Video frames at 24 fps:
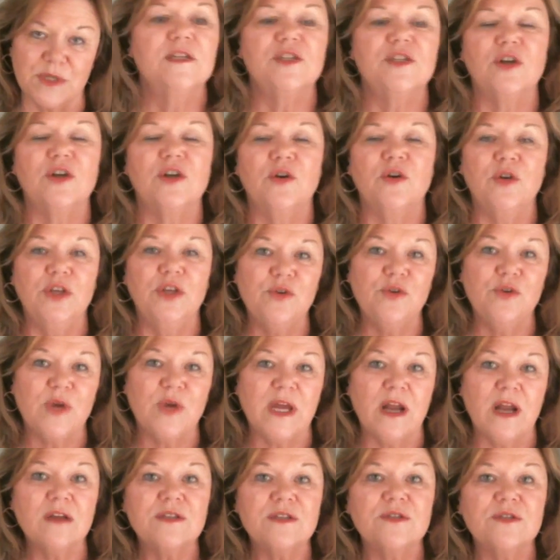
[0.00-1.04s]
So you can
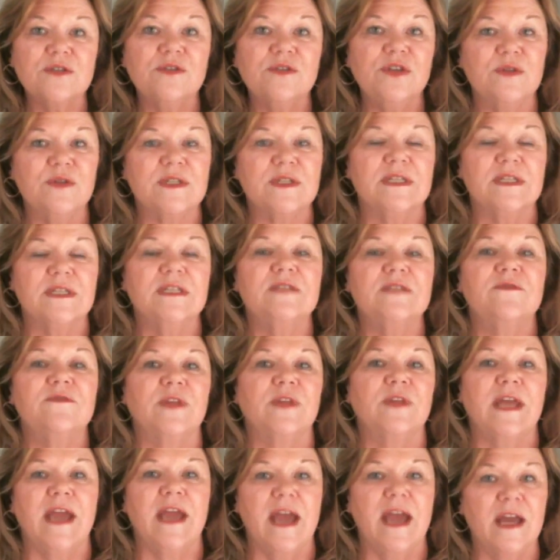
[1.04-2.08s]
also use this for
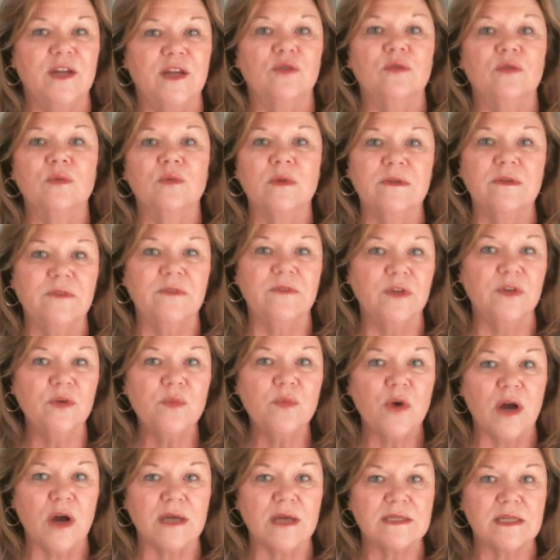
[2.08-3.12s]
the annual review
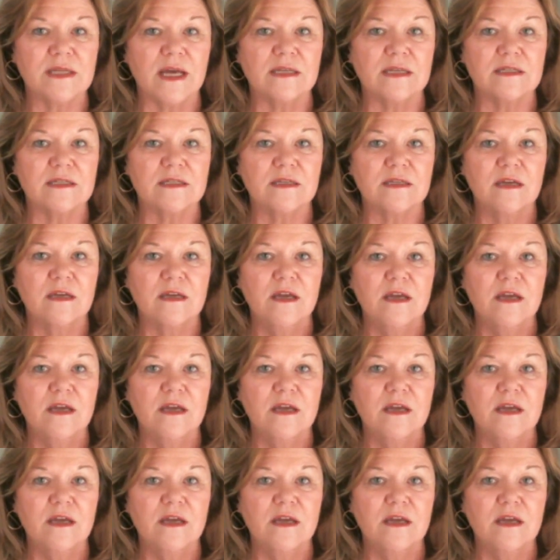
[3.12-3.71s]
process.